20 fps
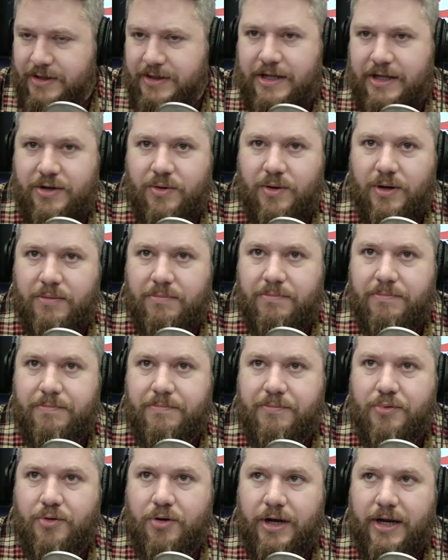they do a
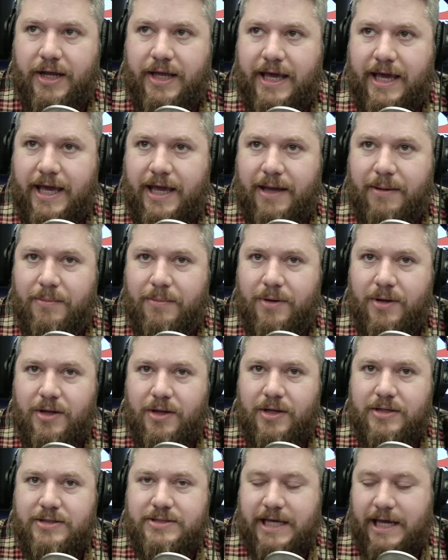pregame
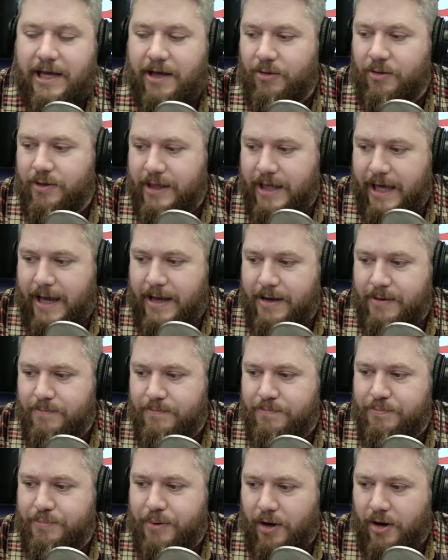tailgate
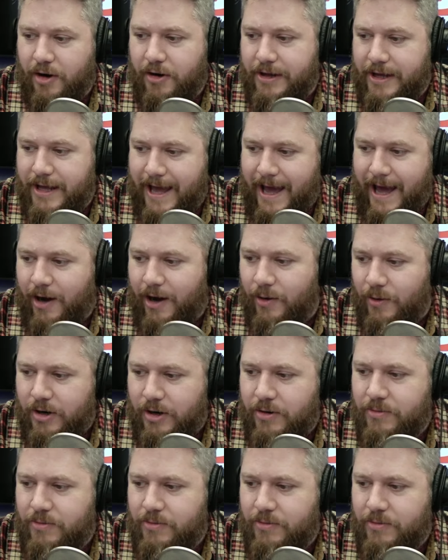party hour.